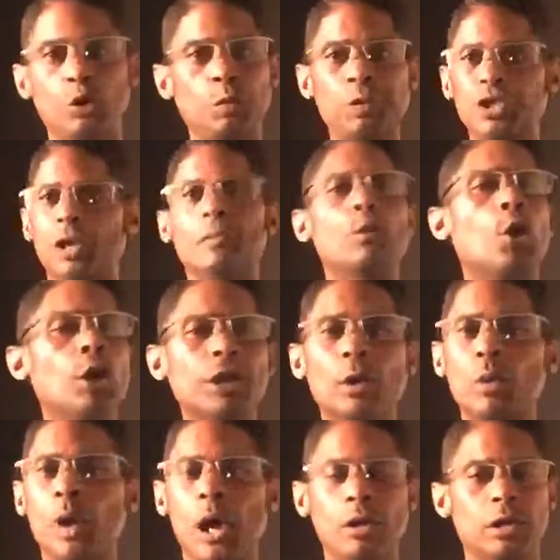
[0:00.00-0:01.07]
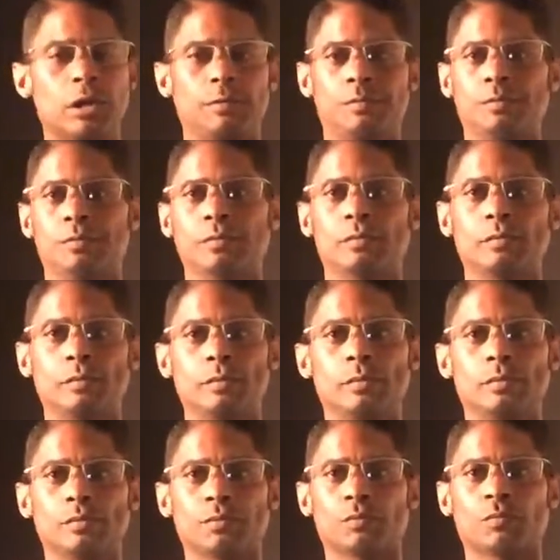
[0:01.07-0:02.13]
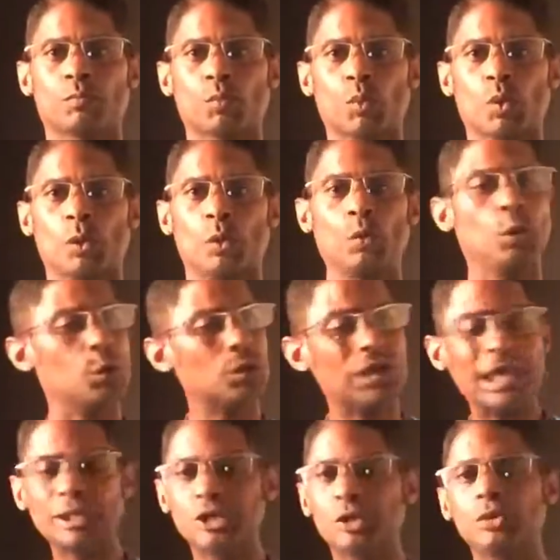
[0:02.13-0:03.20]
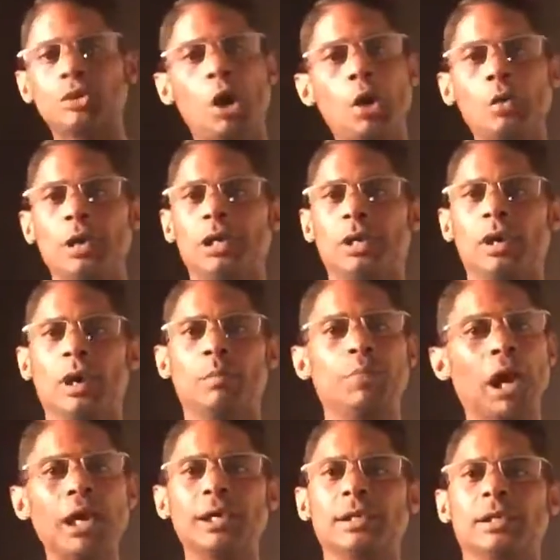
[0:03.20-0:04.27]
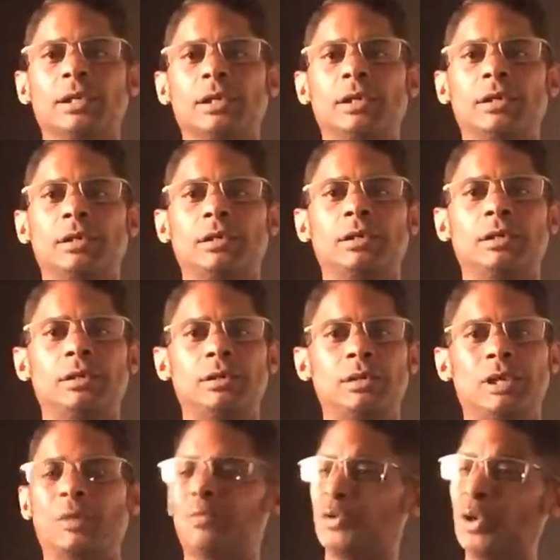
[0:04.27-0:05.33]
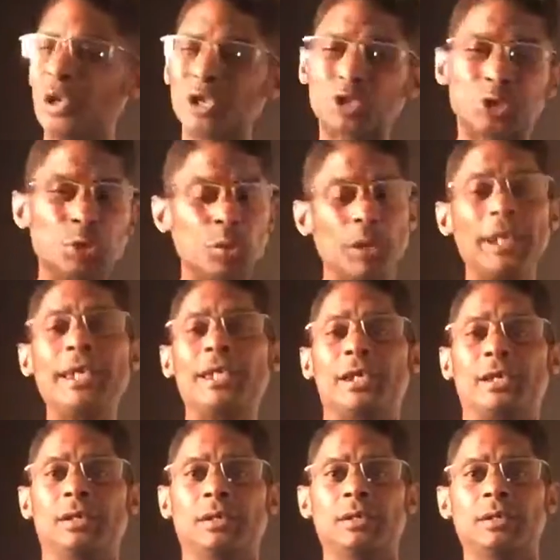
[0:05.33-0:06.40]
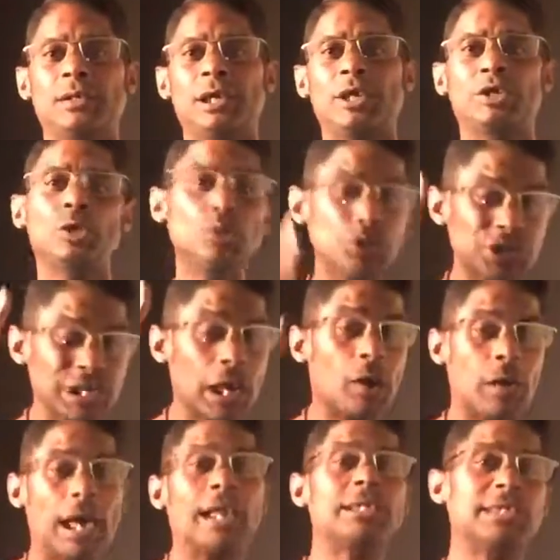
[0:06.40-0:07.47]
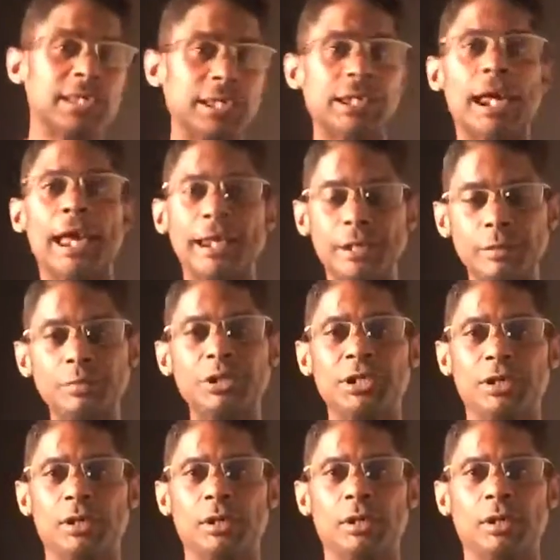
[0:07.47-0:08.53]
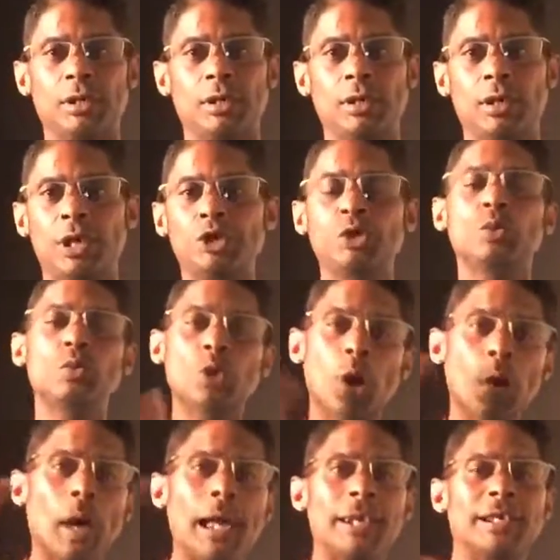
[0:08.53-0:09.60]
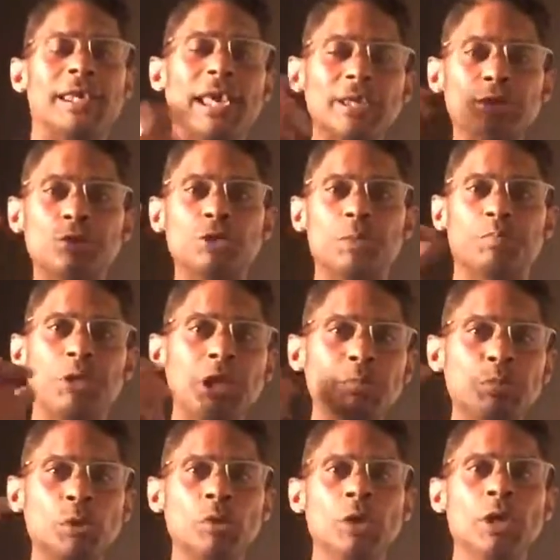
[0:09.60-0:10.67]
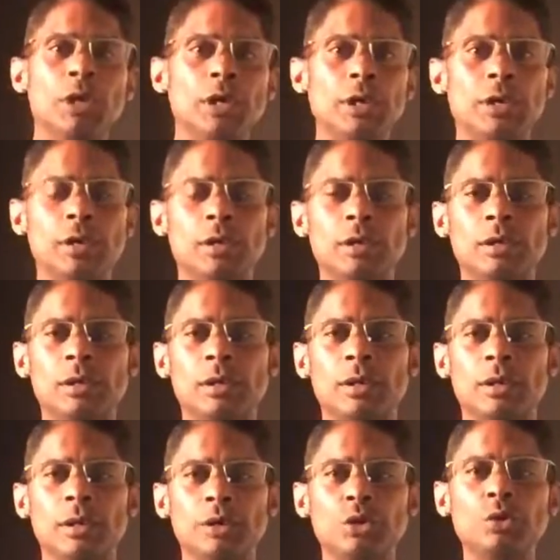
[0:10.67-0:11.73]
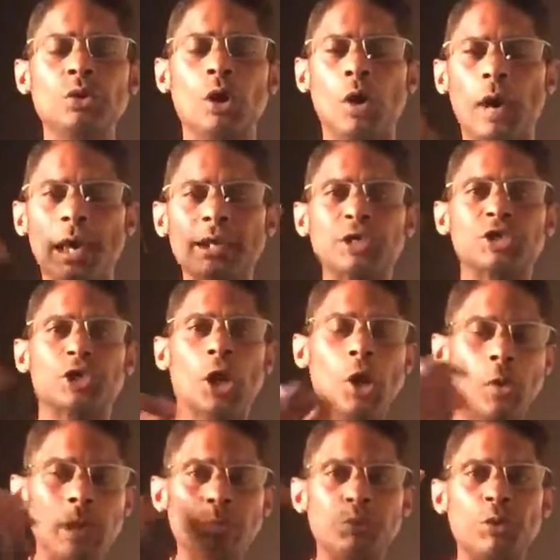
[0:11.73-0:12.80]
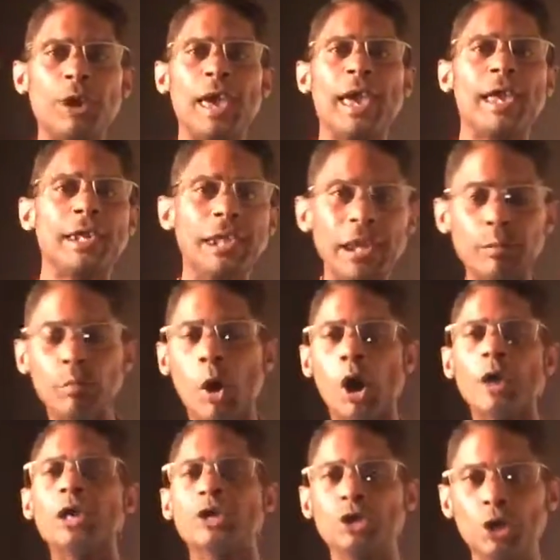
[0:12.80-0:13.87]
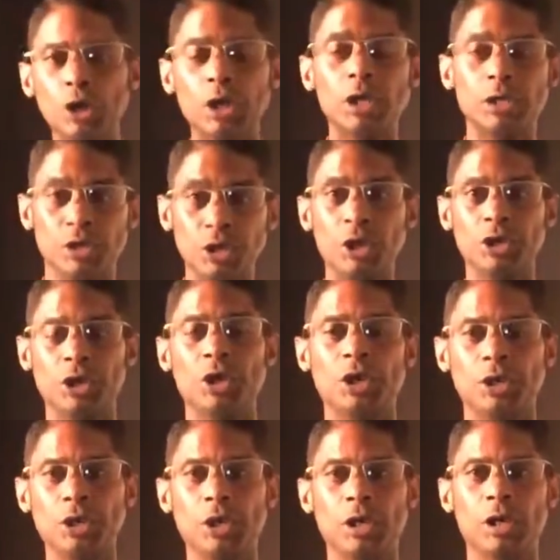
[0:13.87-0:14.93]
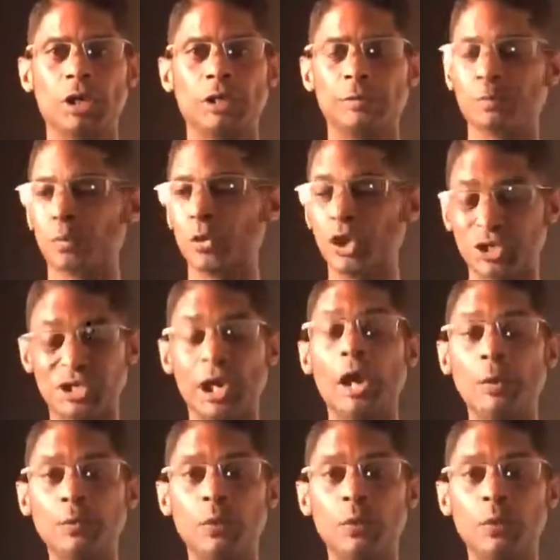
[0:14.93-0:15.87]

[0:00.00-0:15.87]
are more than welcome. We will get you going. But if you're a true leader and you sell high ticket items and you know how to get to the people, you know how to show and brand and market yourself,